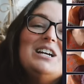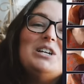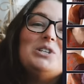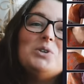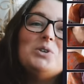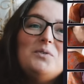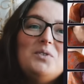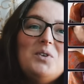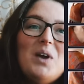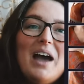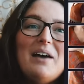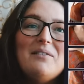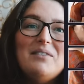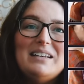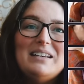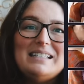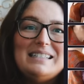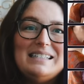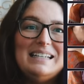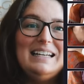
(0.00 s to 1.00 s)
So if you
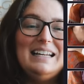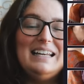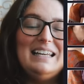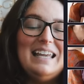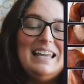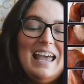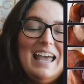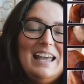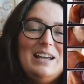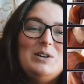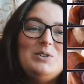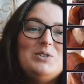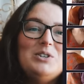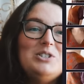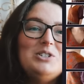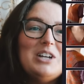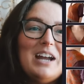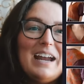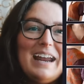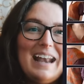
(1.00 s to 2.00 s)
haven't seen it yet, you should
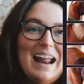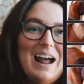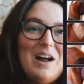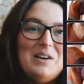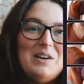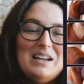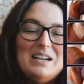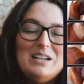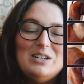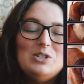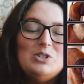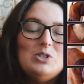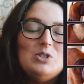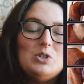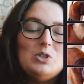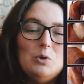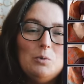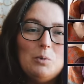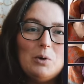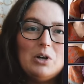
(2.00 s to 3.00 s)
check it out. It is
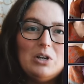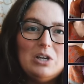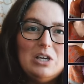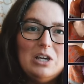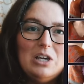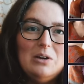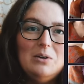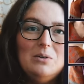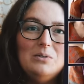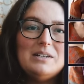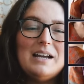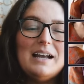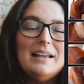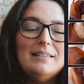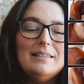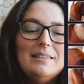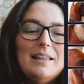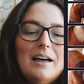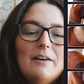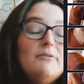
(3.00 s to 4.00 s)
super cute. I
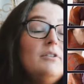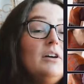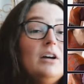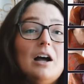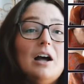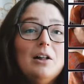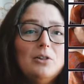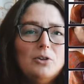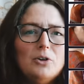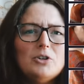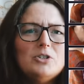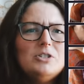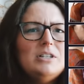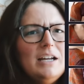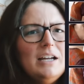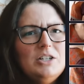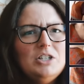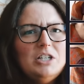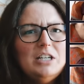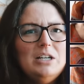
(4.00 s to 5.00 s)
love the colors
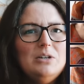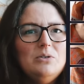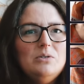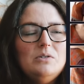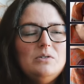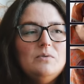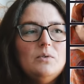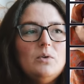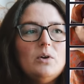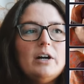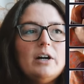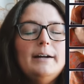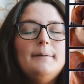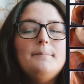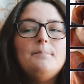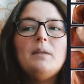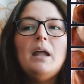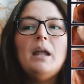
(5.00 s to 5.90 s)
that she used for it.